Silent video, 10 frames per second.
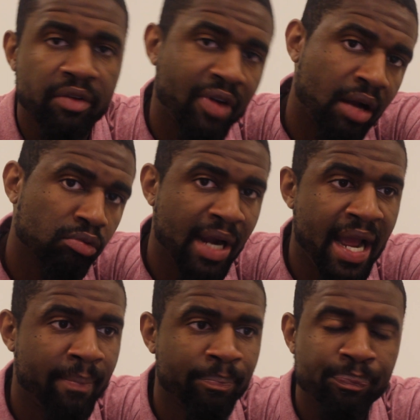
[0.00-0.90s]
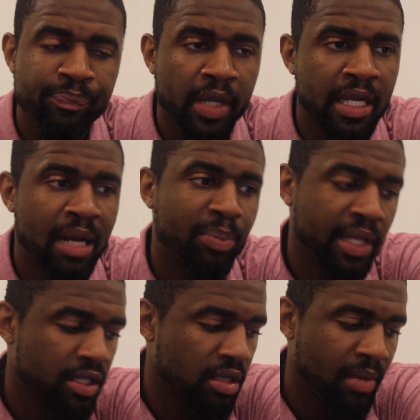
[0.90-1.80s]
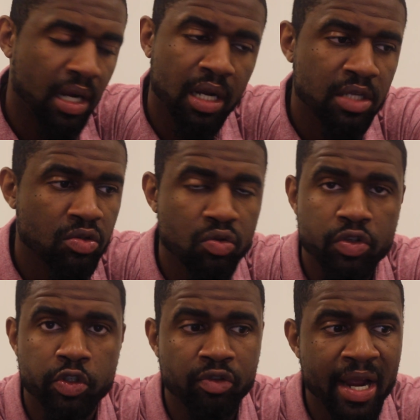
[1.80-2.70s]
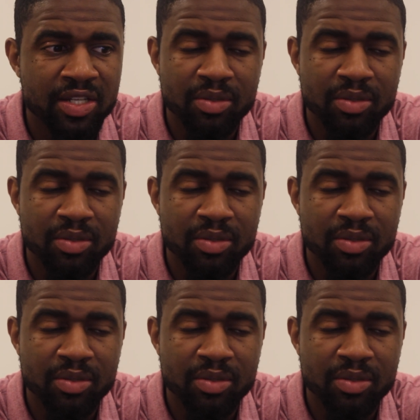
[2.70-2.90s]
If I rap and I play it to my cousin who's trash,